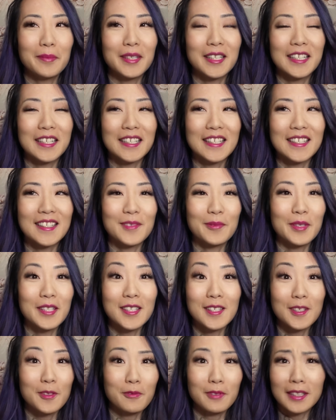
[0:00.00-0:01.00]
because
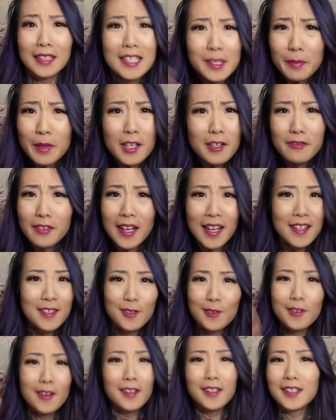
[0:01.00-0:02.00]
once you release butterflies,
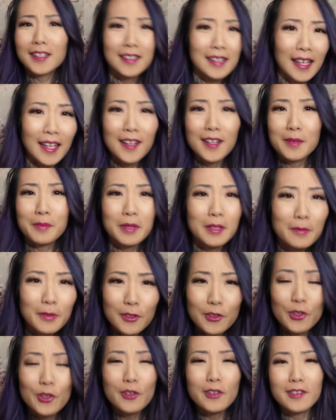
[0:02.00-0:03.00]
they're not going to land on
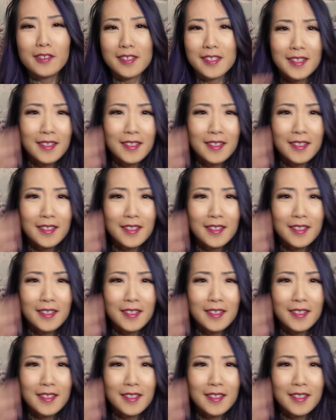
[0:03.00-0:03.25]
people's shoulders.